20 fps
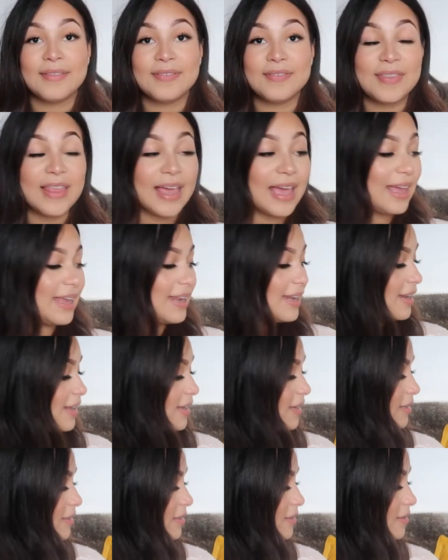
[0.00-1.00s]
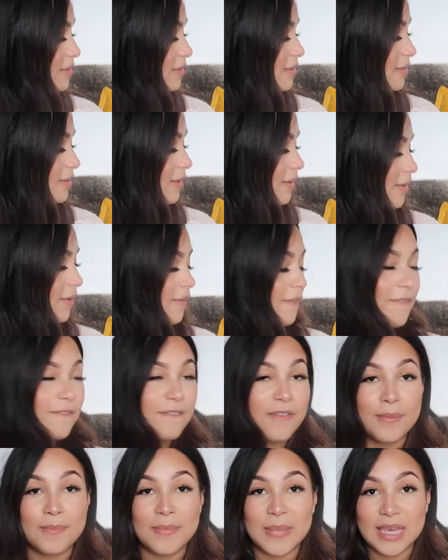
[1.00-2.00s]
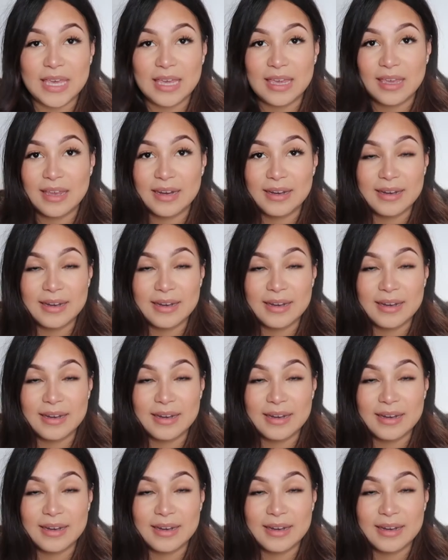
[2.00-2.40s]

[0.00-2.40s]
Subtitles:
Then for me